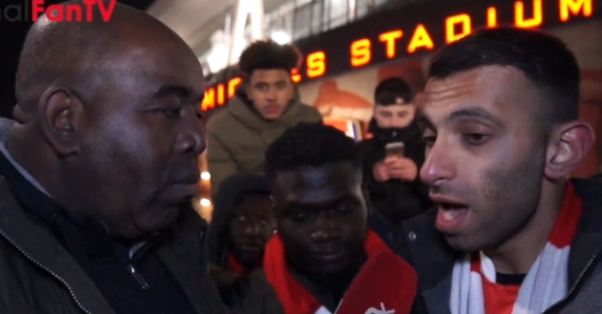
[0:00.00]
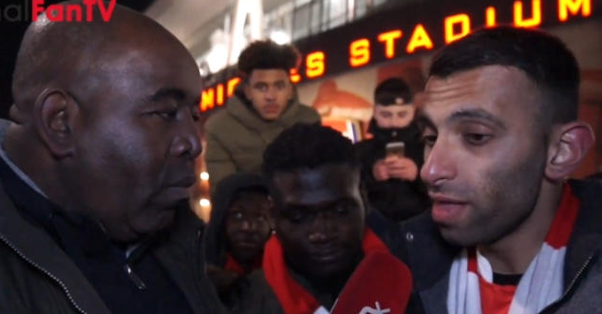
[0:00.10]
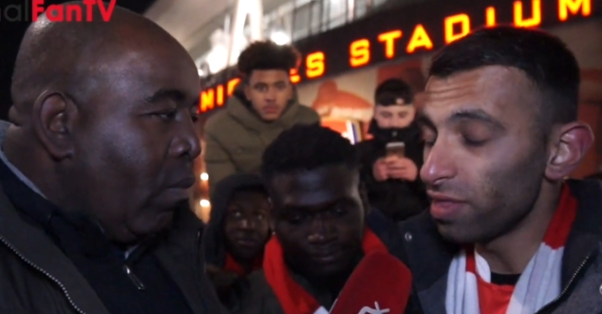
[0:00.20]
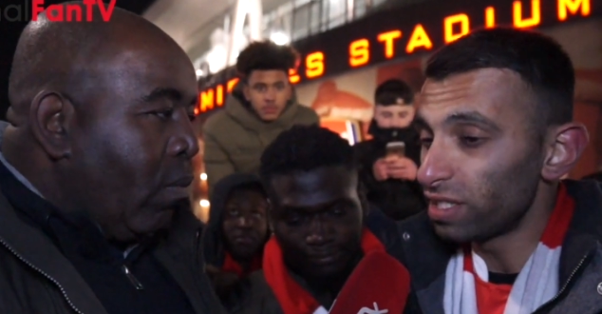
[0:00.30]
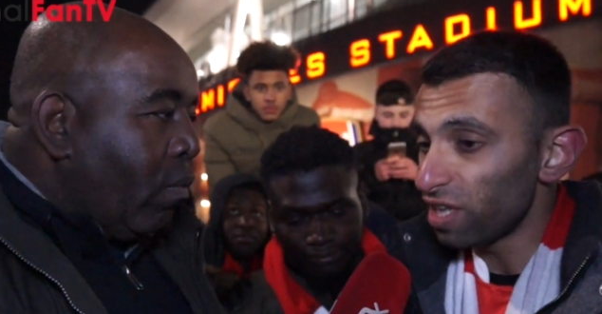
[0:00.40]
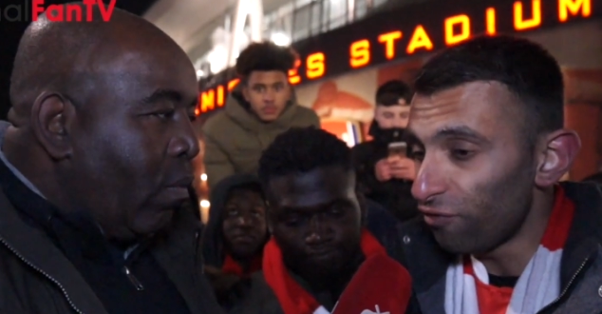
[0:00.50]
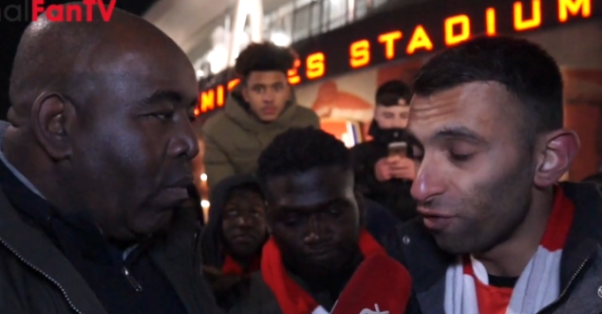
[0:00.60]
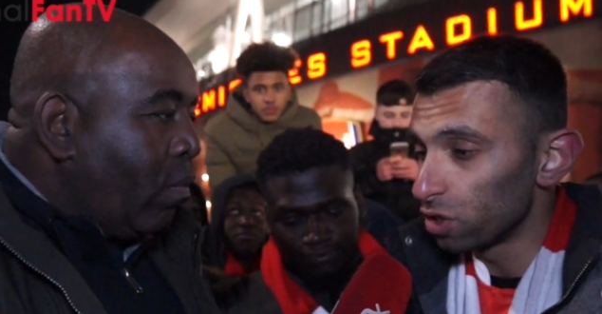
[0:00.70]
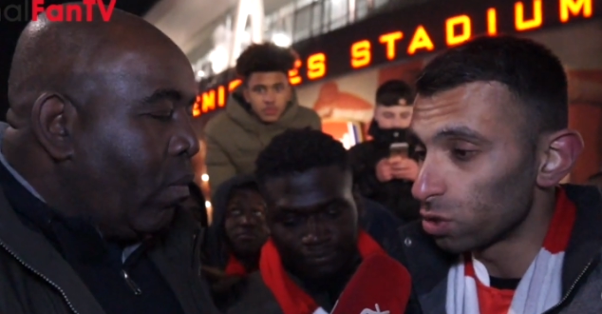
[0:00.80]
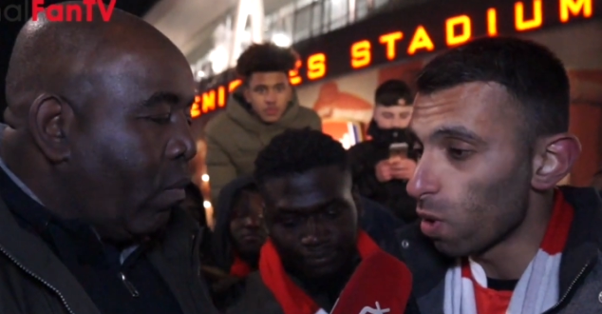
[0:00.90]
Speaker 1: And the
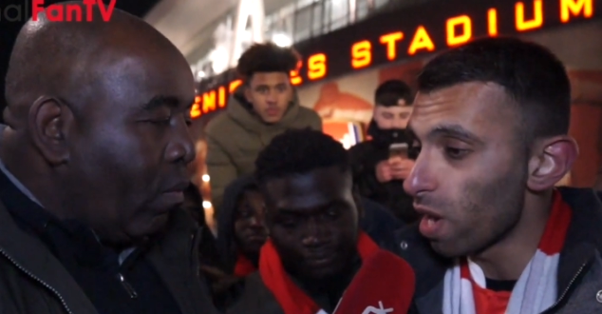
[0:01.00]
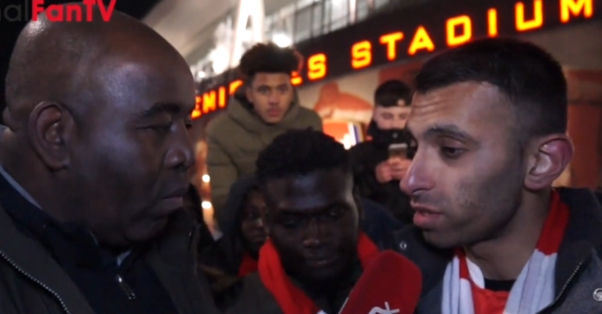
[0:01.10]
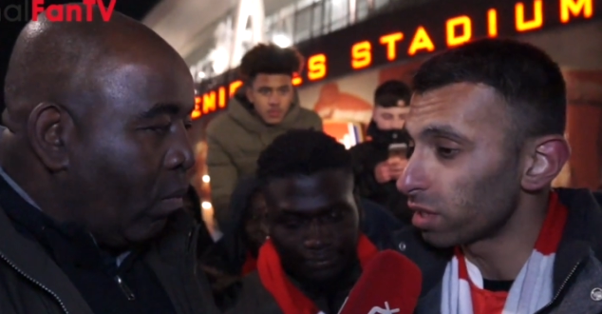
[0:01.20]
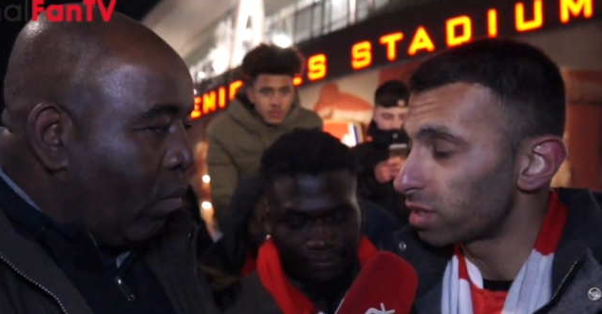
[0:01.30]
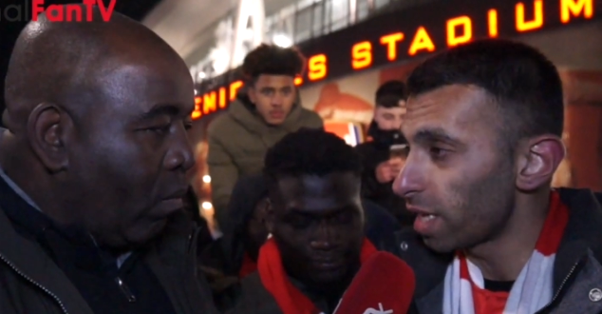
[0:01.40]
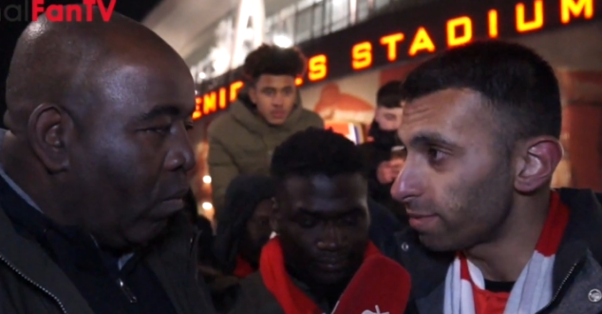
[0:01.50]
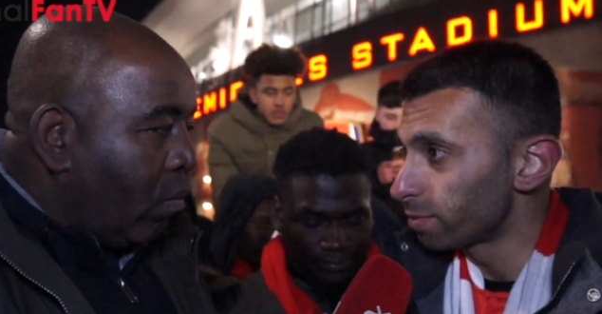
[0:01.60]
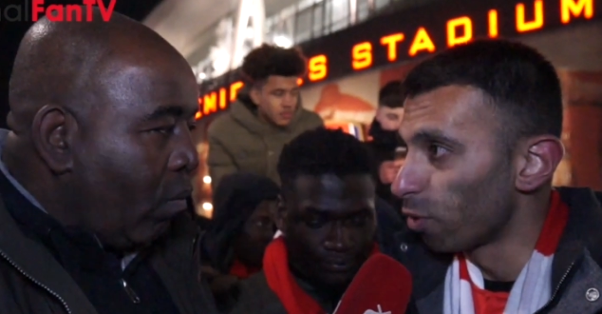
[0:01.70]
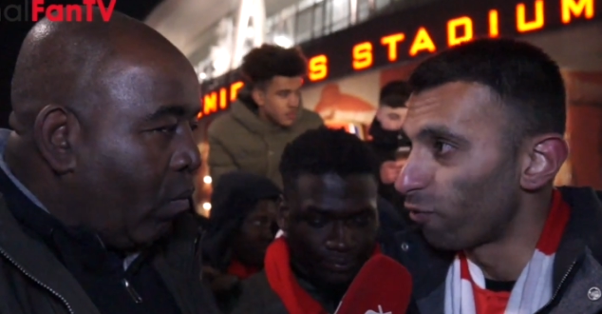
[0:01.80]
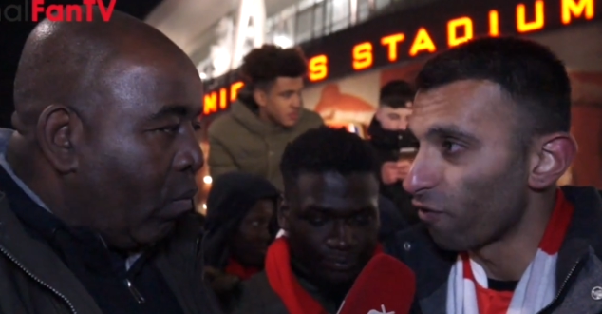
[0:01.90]
difference, why it's
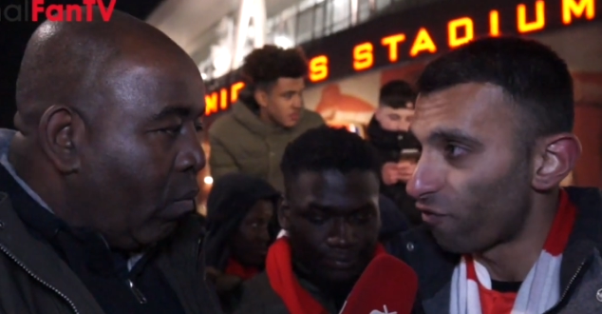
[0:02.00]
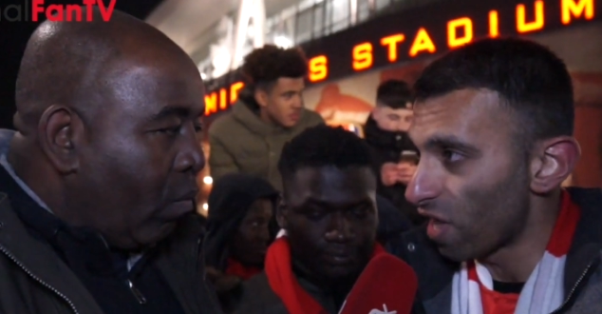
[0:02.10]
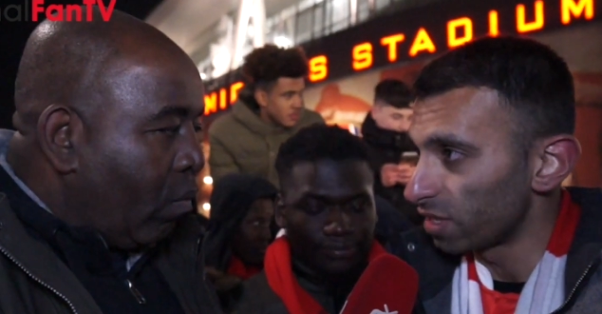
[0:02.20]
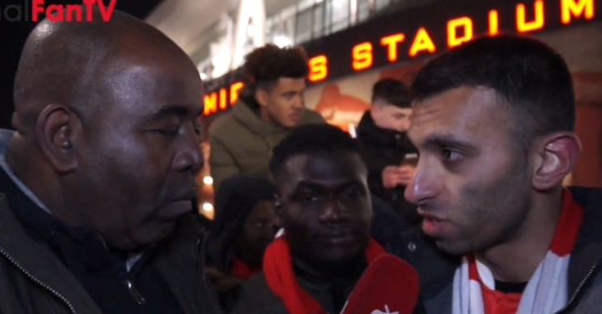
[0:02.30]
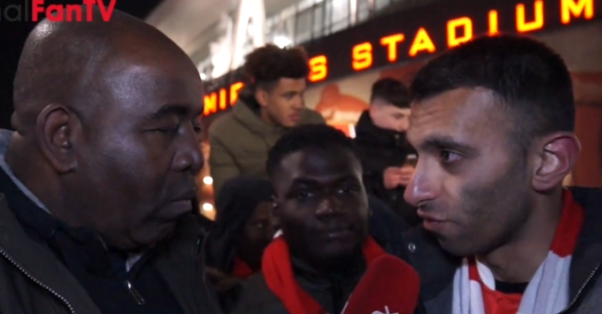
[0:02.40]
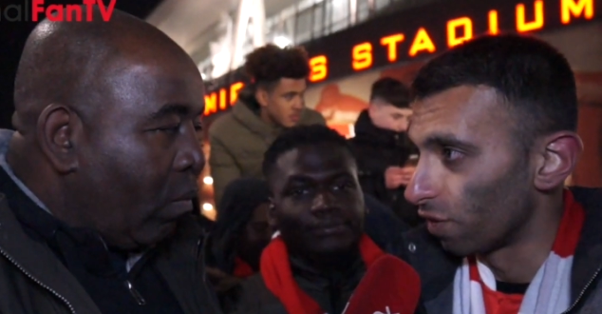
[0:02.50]
acceptable for fans to